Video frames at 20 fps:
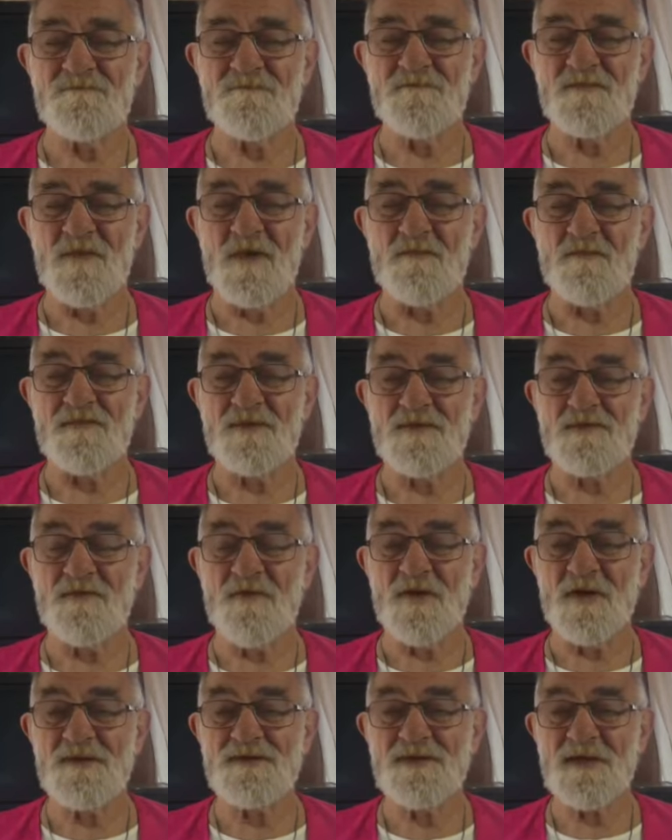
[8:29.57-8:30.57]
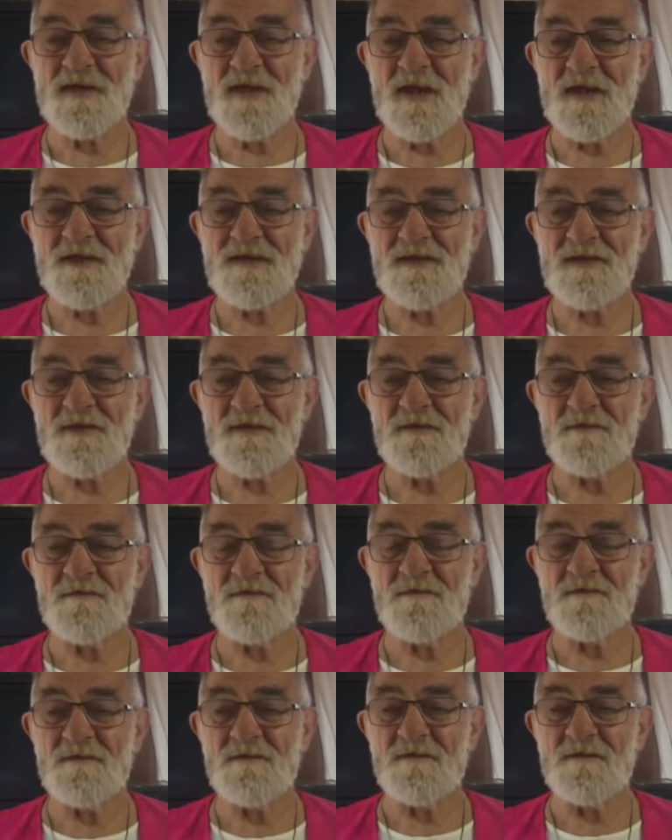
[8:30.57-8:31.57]
Open your eyes again,
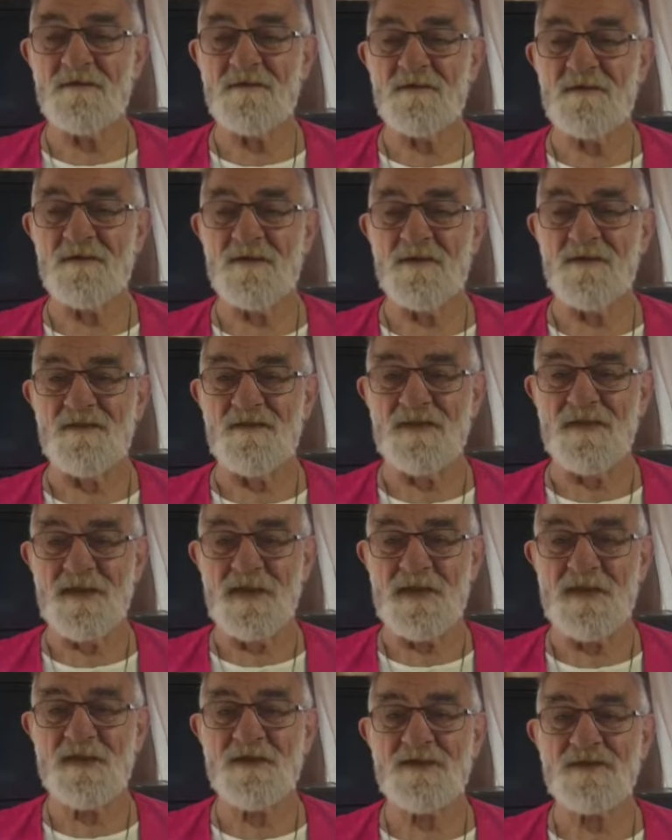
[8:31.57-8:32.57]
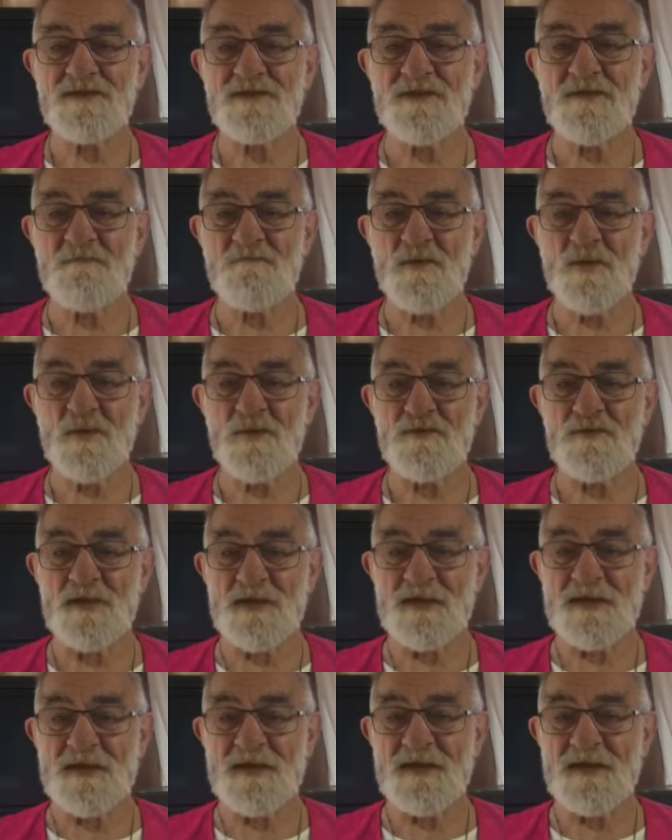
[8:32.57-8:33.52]
and there's the movie.